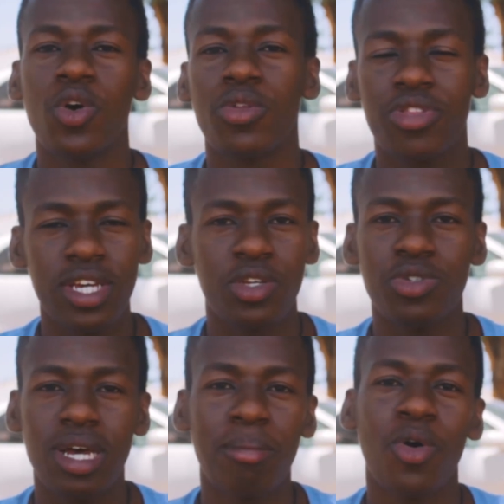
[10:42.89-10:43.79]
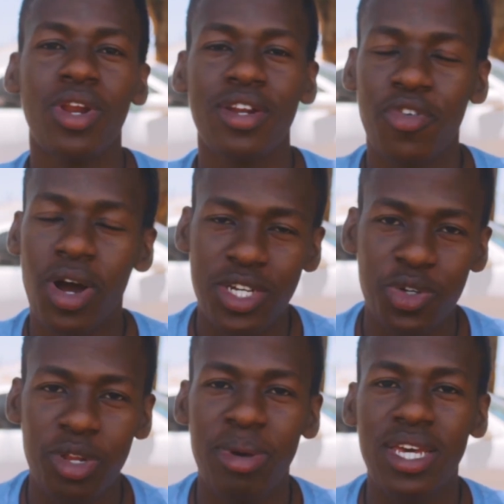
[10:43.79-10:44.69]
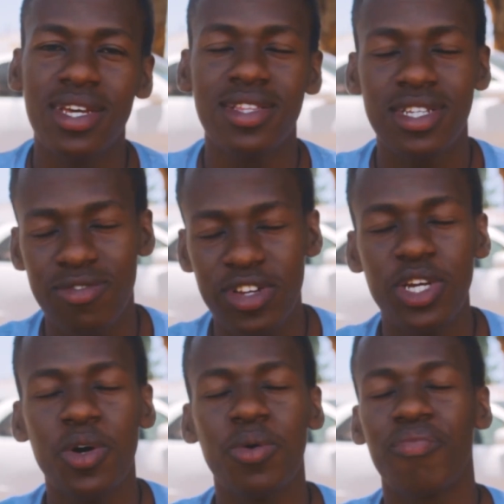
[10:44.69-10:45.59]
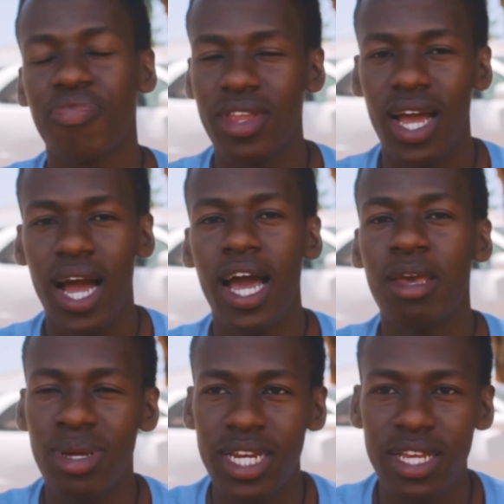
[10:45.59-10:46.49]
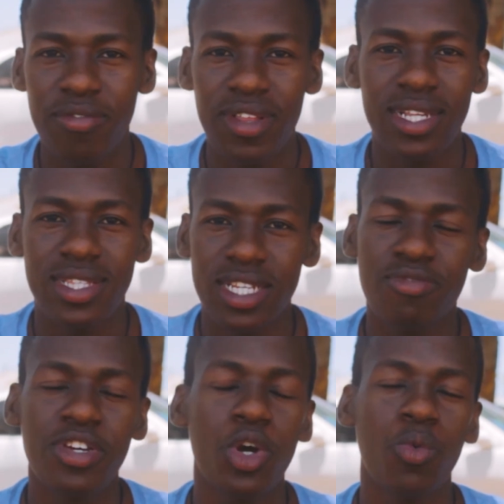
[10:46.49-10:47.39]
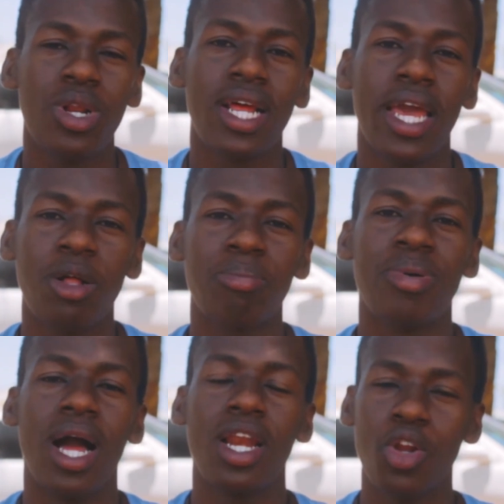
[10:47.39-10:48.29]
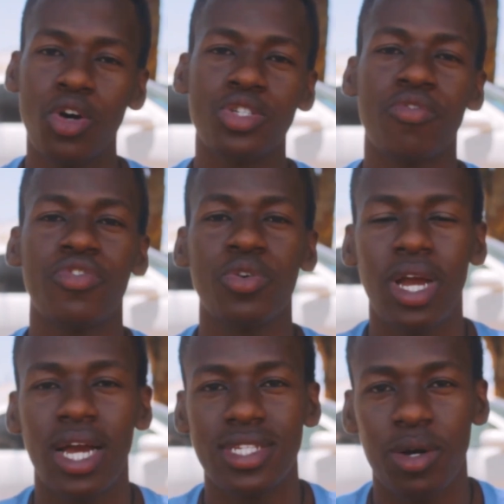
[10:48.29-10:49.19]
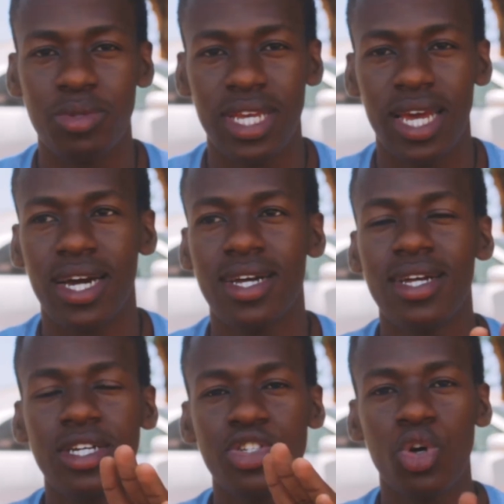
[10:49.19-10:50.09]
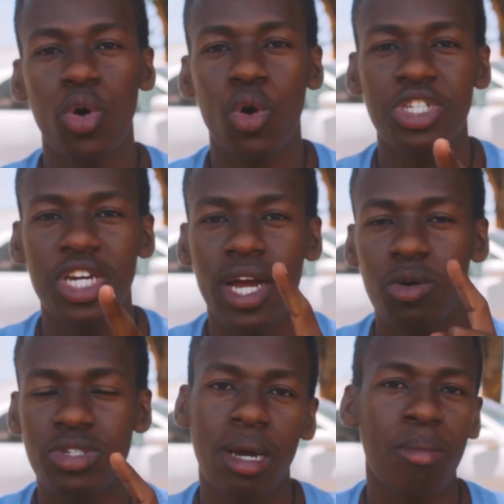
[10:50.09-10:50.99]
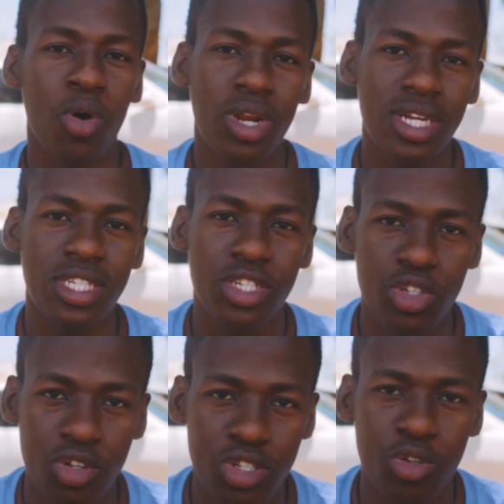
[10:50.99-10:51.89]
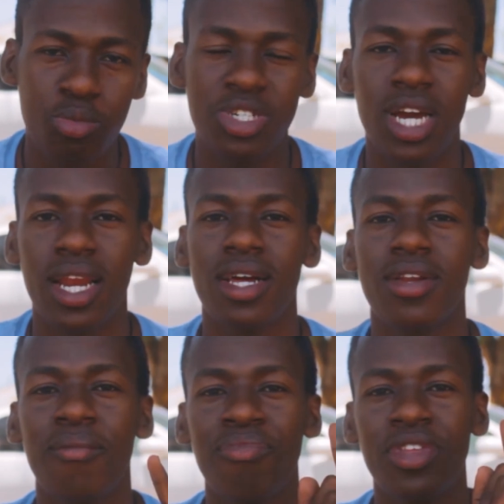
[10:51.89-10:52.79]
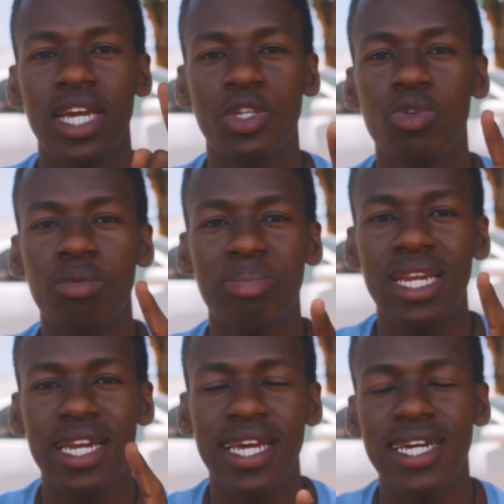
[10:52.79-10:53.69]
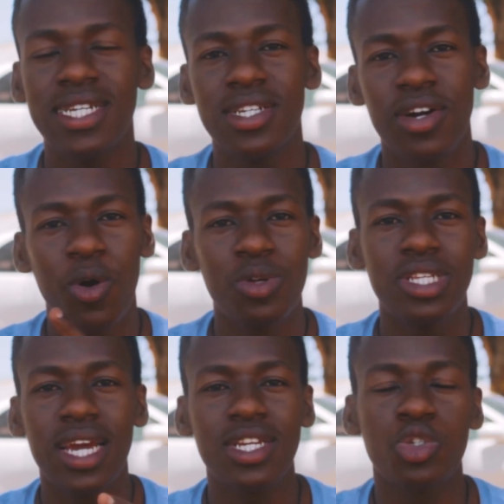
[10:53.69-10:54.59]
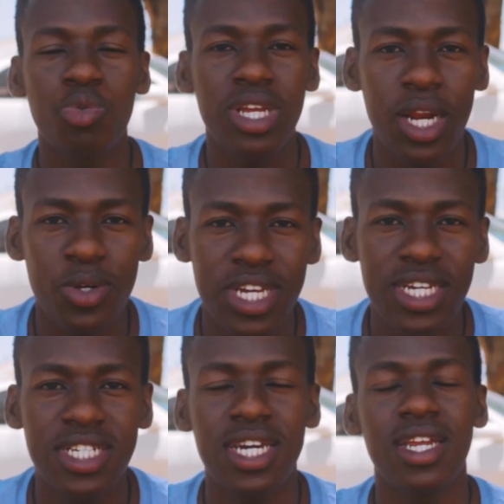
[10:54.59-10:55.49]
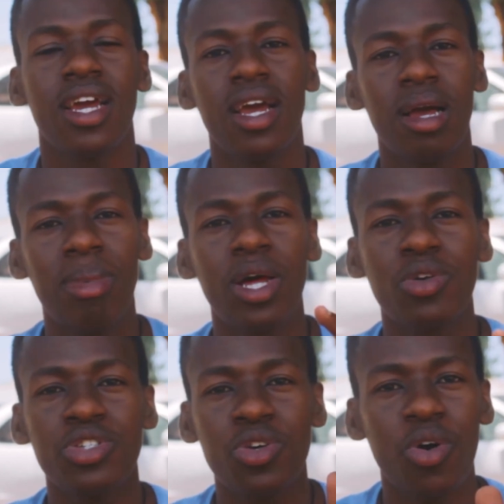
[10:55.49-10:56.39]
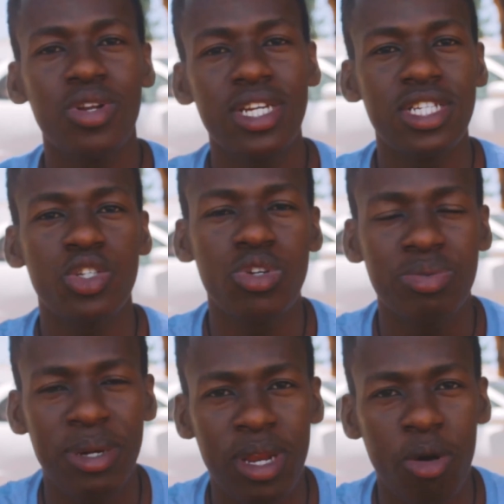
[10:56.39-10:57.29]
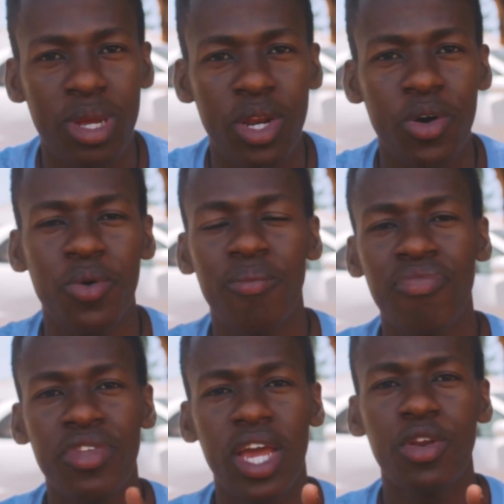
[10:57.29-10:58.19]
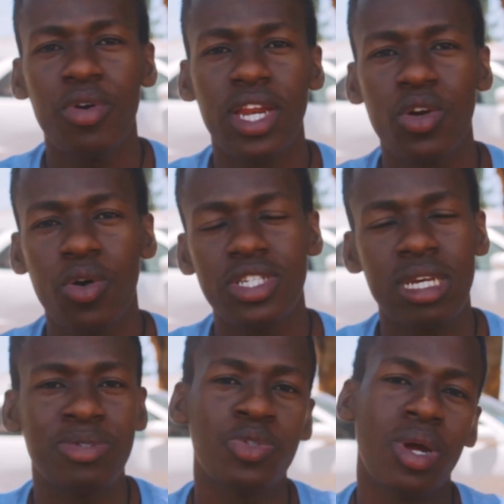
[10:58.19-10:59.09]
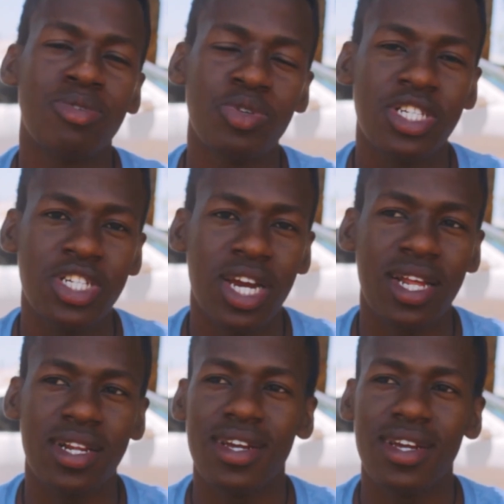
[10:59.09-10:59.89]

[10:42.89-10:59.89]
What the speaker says: Thank you, Sam Holland, for actually making this video. I believe that this video will help a lot of you guys out there. So go check out Sam Holland's YouTube channel. It will be linked on the end screen annotation, but also on the description down below, and you can go and subscribe to his channel.